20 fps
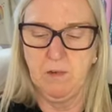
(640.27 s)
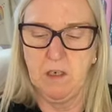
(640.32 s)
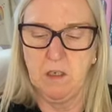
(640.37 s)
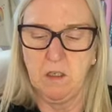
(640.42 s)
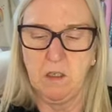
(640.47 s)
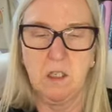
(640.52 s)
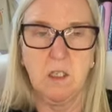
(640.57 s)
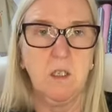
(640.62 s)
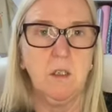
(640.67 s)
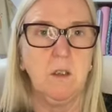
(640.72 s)

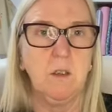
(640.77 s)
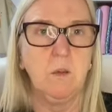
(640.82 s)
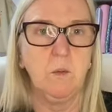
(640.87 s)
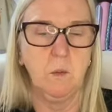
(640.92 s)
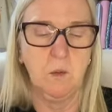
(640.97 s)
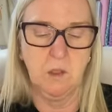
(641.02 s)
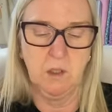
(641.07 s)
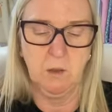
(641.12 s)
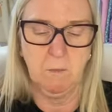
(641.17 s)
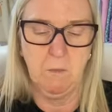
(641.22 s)
into
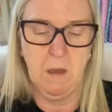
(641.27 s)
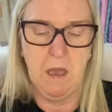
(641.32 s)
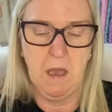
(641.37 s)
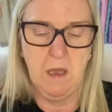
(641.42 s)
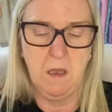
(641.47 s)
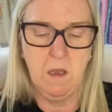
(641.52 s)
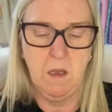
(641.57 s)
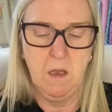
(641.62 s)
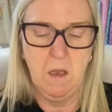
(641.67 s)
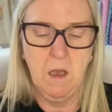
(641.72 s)
summer
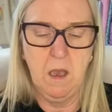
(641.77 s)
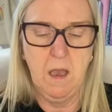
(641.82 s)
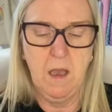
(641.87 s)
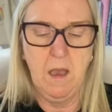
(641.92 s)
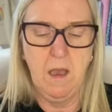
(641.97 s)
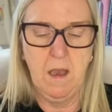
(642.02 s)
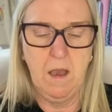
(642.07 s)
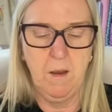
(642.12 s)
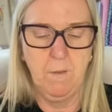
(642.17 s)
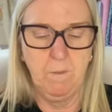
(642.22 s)

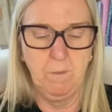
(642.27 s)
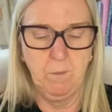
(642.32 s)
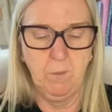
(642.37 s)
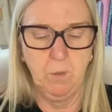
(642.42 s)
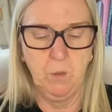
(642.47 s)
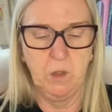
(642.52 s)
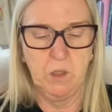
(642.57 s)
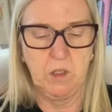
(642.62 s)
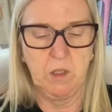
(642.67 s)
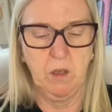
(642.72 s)

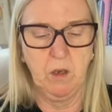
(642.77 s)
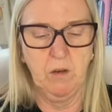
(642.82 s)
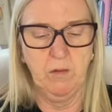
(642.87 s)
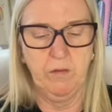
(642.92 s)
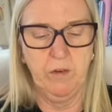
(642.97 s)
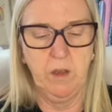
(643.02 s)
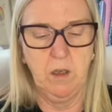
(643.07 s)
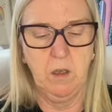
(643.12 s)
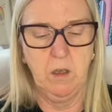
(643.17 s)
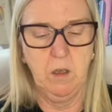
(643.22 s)
with sort of
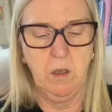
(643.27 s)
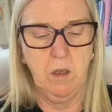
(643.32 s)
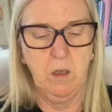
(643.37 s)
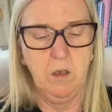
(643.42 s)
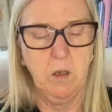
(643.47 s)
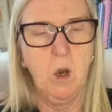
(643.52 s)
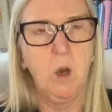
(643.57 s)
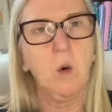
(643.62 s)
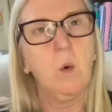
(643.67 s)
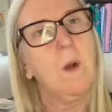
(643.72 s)
a,
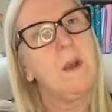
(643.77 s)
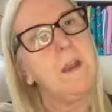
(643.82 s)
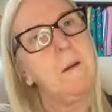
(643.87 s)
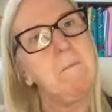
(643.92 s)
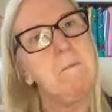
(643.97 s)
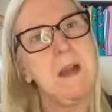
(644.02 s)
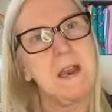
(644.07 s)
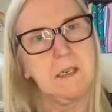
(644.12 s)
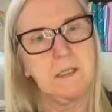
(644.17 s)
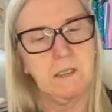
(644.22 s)
not quite a
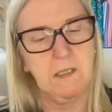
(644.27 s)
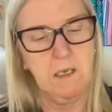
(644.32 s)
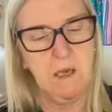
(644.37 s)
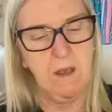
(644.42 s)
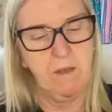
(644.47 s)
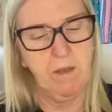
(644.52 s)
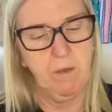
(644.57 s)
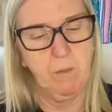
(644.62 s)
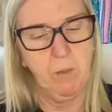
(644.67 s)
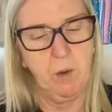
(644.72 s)
maxi
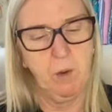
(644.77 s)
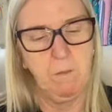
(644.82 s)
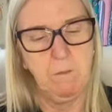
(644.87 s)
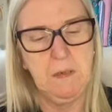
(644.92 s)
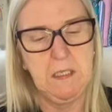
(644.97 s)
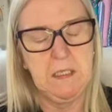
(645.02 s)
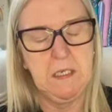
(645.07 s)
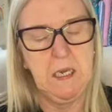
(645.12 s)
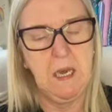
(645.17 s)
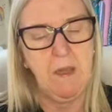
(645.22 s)
length, but a
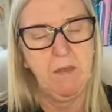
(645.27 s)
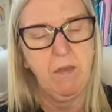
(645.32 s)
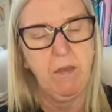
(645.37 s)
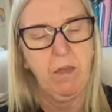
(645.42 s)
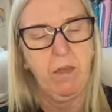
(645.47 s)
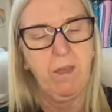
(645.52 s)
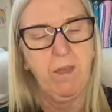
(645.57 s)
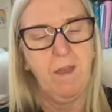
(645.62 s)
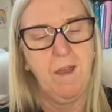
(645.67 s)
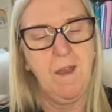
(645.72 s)
midi
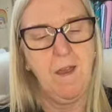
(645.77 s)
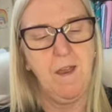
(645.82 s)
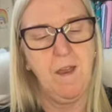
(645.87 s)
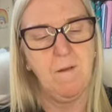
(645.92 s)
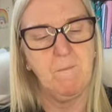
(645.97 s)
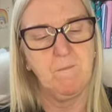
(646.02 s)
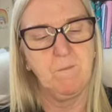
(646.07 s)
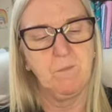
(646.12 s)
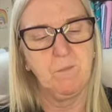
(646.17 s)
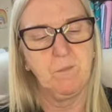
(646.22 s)
length.
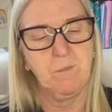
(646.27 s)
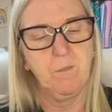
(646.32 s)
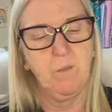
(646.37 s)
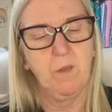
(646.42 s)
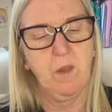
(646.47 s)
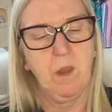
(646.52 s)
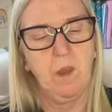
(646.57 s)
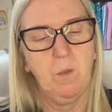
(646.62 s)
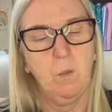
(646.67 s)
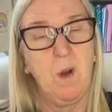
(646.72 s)

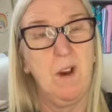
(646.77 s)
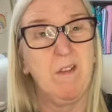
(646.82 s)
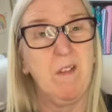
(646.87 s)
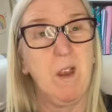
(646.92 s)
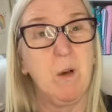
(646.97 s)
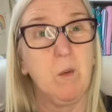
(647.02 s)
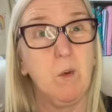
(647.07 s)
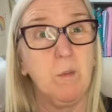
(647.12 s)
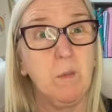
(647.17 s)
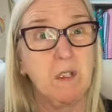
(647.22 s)
I'm wearing
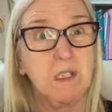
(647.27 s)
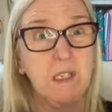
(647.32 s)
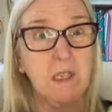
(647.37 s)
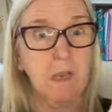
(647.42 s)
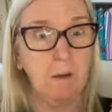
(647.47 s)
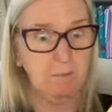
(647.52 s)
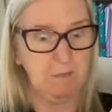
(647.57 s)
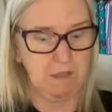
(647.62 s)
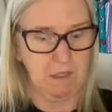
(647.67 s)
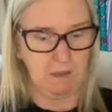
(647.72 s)
that with my
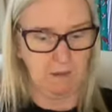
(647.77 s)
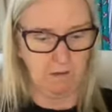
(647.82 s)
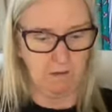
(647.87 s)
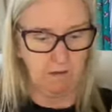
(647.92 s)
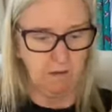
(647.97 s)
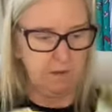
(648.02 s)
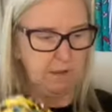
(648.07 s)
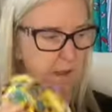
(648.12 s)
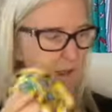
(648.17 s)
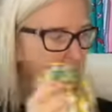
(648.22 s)
DM
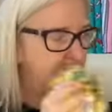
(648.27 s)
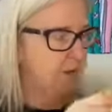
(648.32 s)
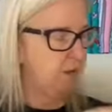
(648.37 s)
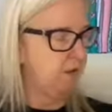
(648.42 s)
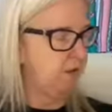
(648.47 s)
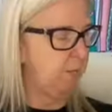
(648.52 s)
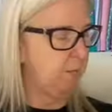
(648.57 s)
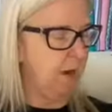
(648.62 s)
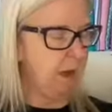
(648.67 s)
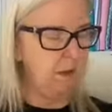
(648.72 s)
sandals in the
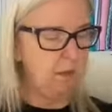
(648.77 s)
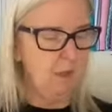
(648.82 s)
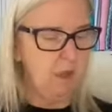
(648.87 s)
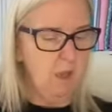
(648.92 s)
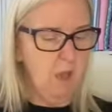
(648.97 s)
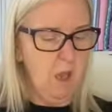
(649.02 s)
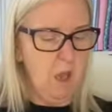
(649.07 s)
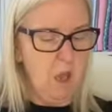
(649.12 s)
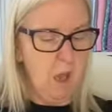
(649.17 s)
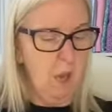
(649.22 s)
summer.
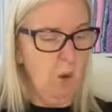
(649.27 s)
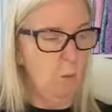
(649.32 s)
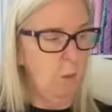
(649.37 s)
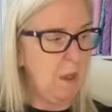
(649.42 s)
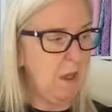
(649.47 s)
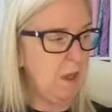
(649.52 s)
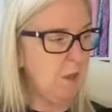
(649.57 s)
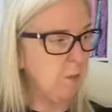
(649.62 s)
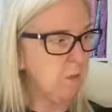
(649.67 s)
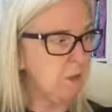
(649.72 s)
And
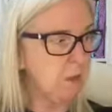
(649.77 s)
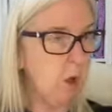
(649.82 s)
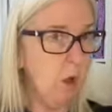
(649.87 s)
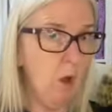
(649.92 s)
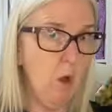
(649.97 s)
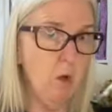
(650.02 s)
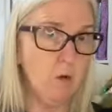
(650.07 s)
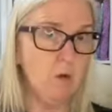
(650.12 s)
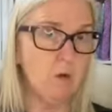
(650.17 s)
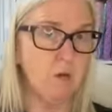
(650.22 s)
while I was
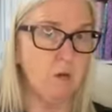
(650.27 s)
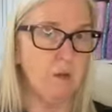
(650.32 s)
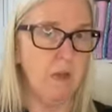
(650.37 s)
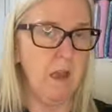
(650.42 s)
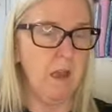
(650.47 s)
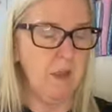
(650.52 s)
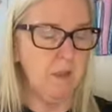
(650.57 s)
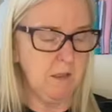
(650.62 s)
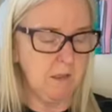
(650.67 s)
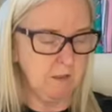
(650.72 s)
ordering
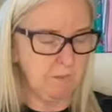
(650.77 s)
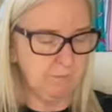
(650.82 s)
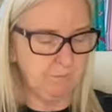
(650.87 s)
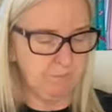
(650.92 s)
this,